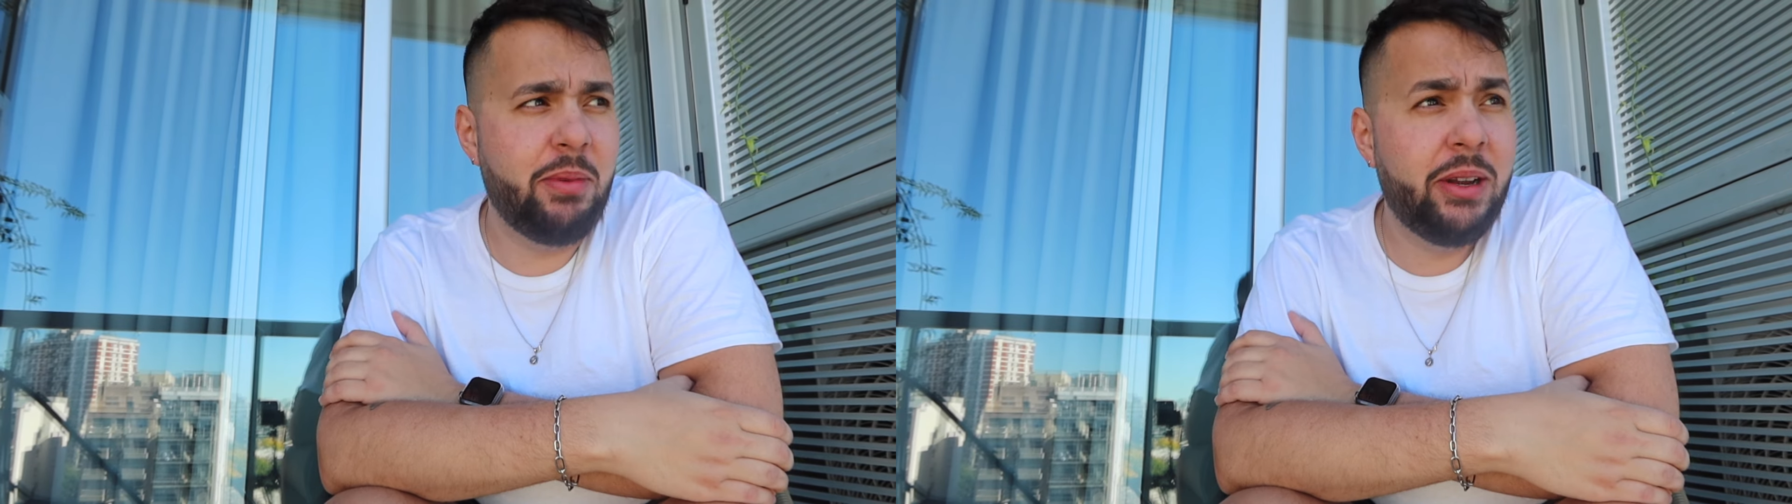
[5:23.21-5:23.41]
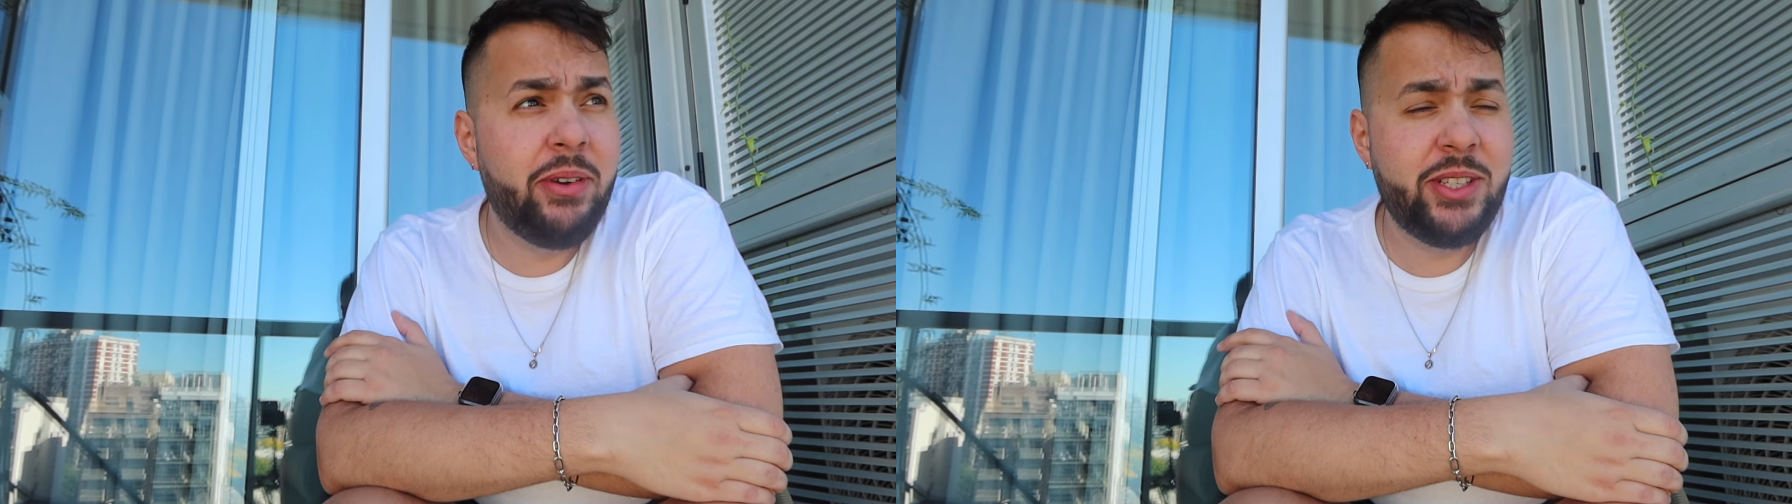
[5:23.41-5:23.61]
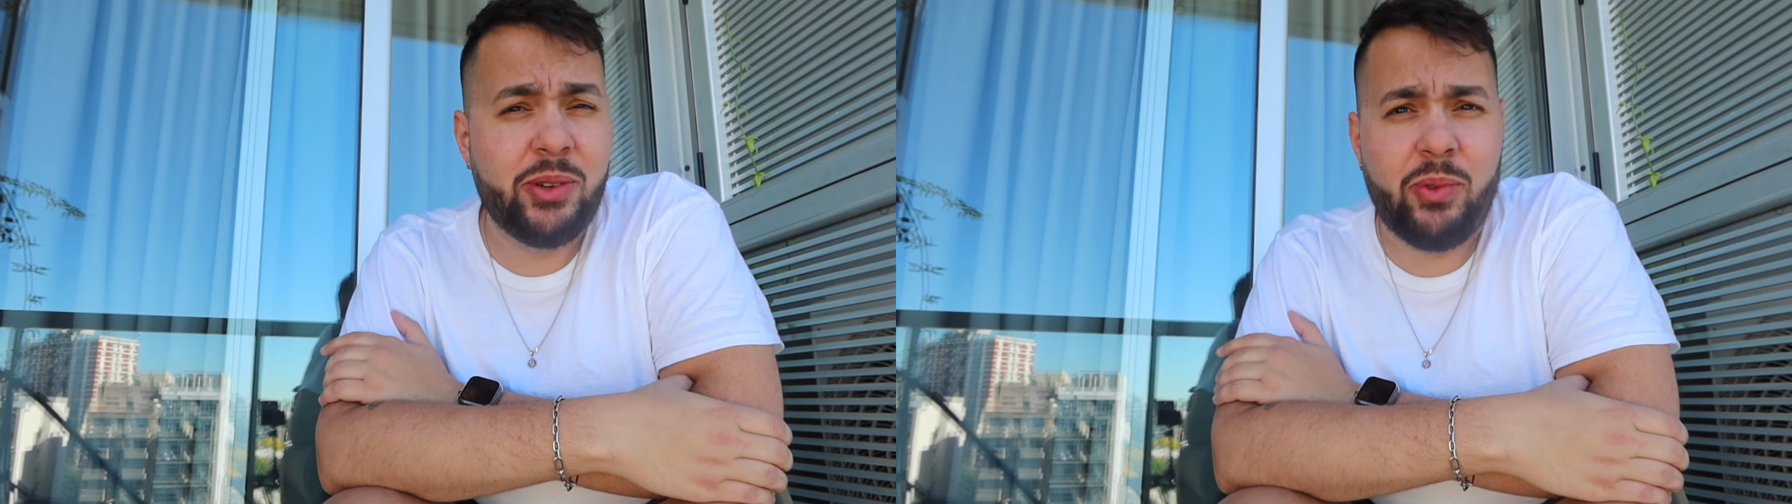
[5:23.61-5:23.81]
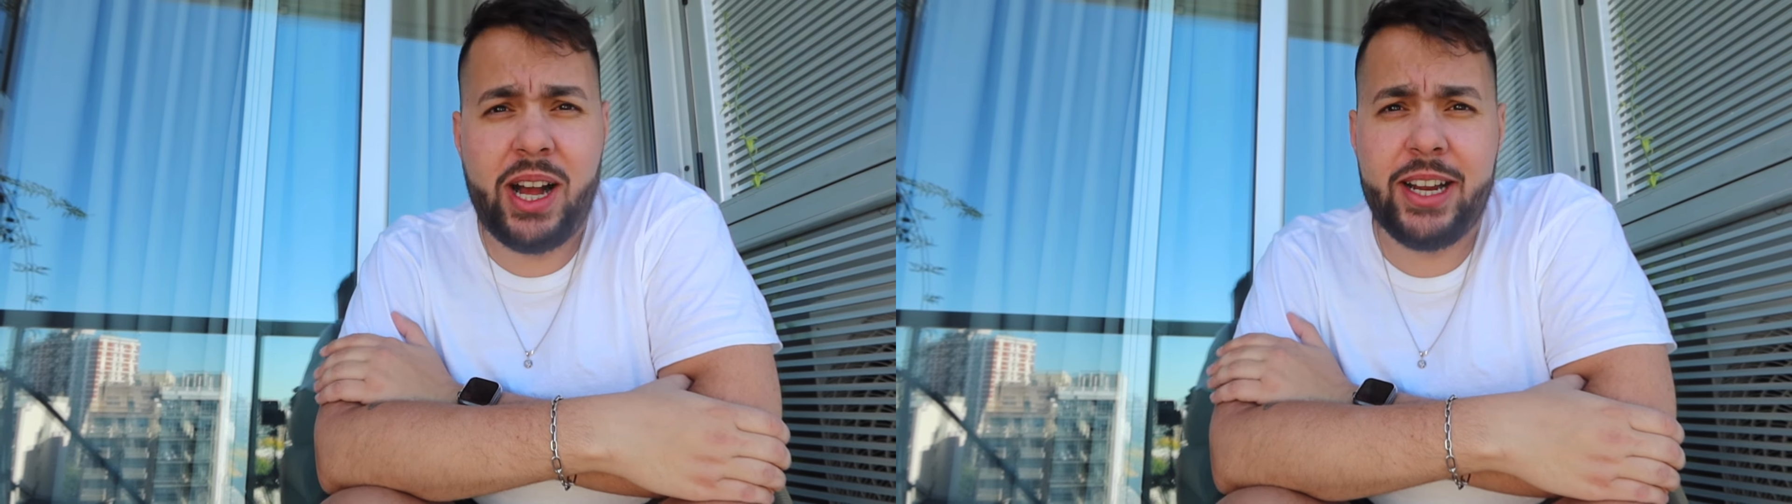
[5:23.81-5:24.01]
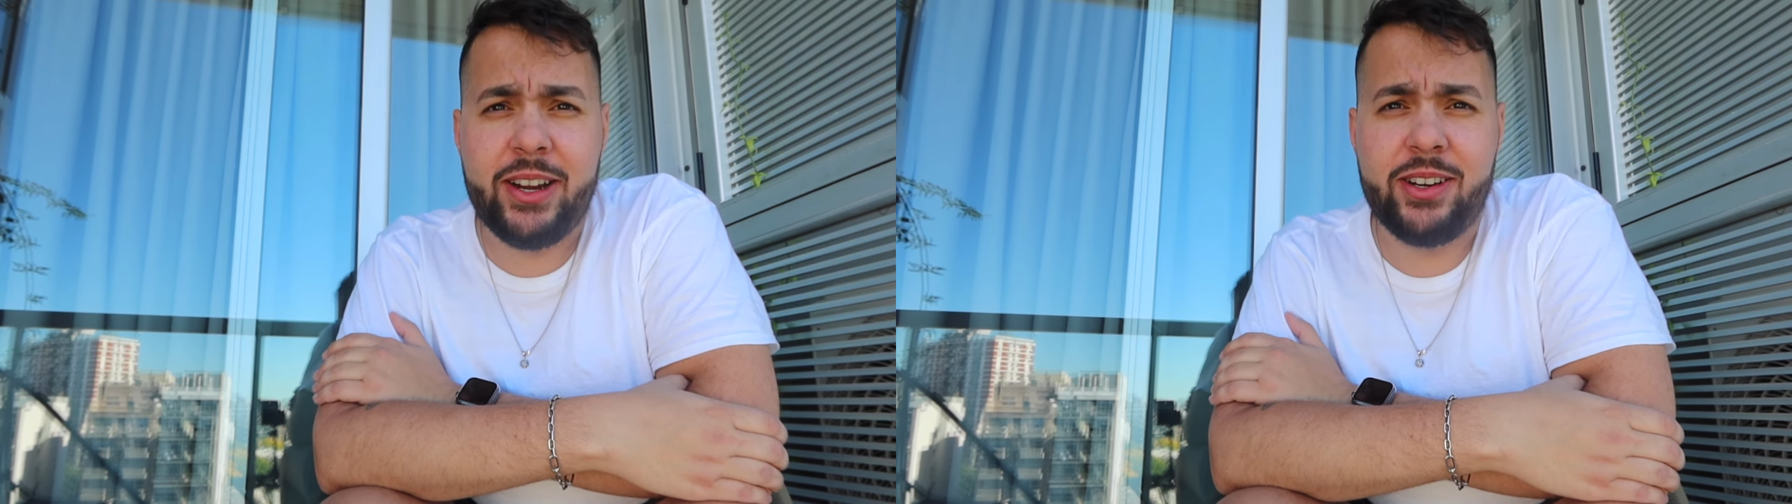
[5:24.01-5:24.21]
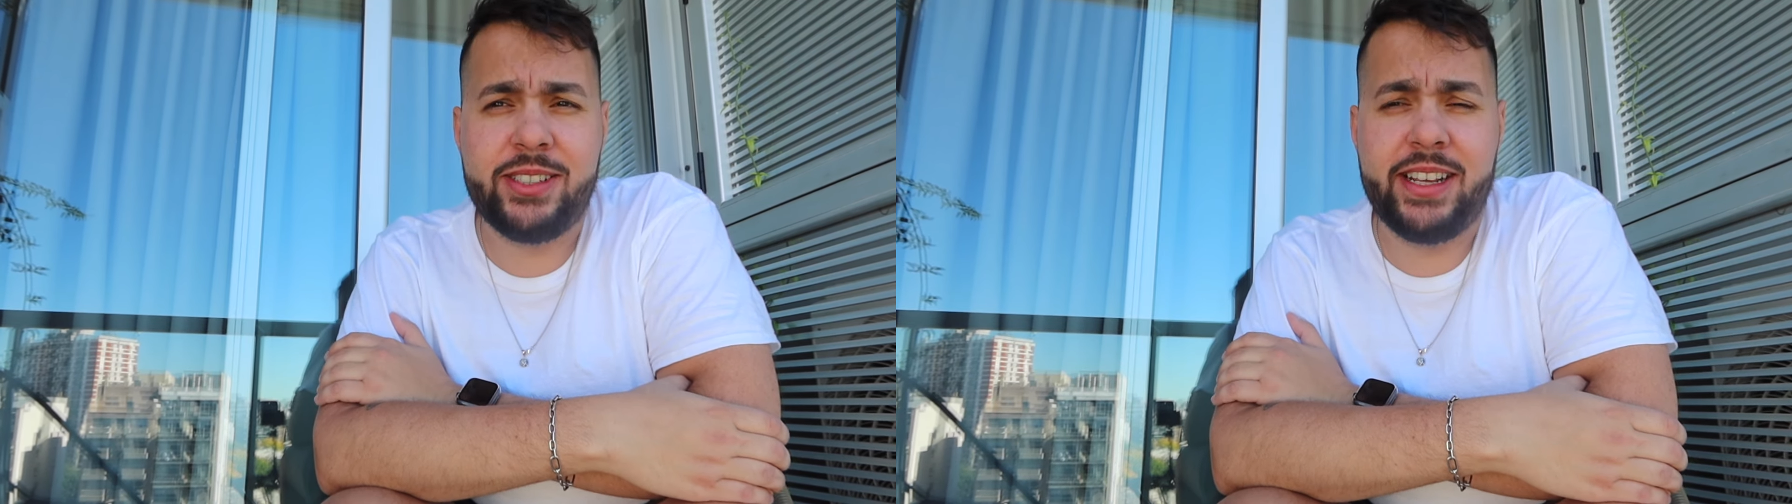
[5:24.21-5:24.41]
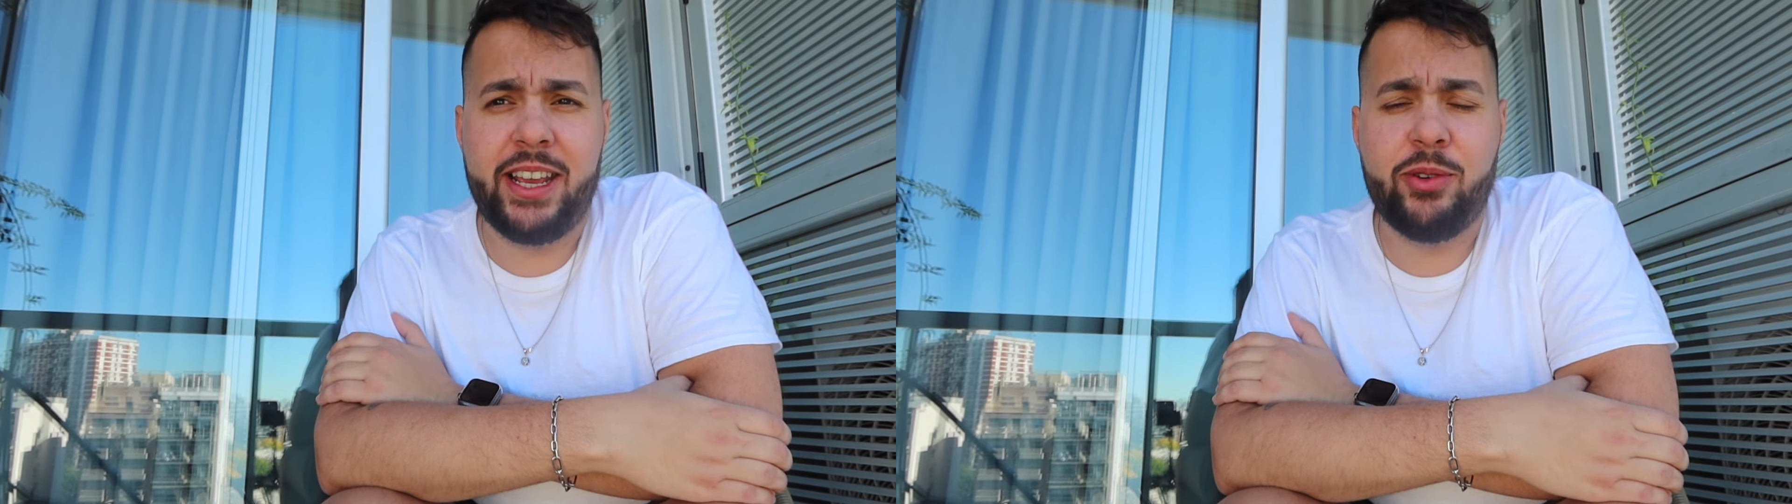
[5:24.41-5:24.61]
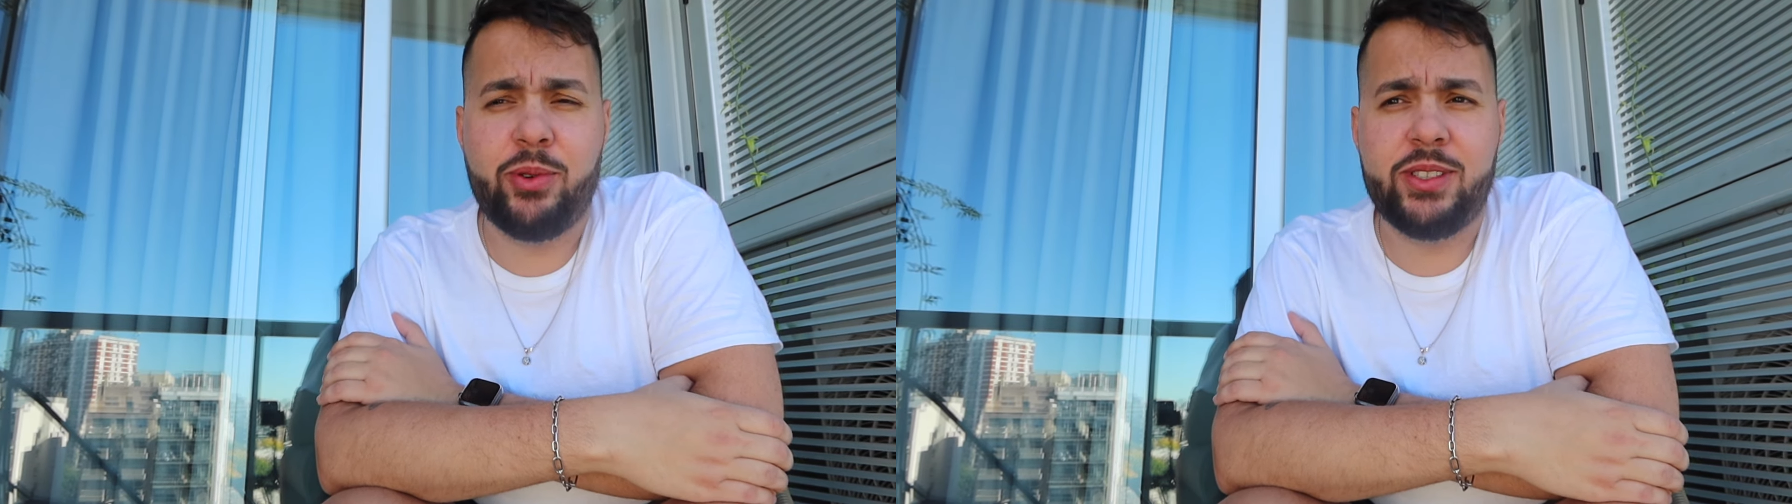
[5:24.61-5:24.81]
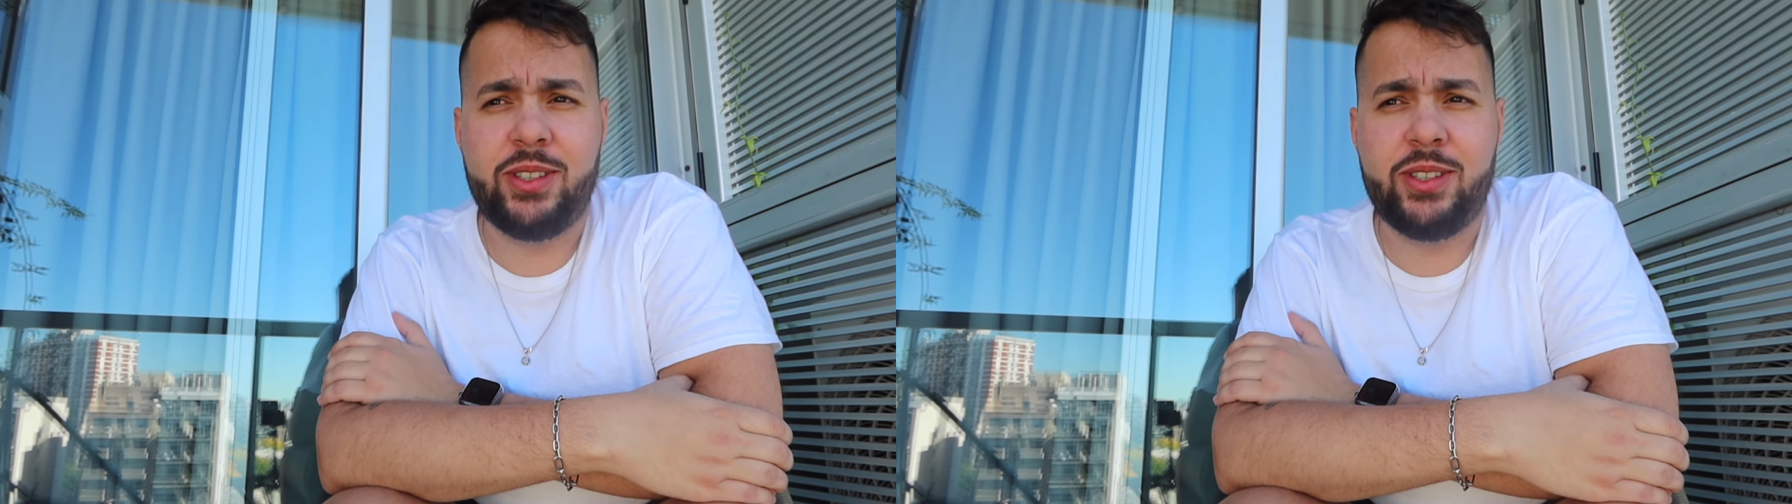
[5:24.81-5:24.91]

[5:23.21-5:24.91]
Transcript: main reason why our day was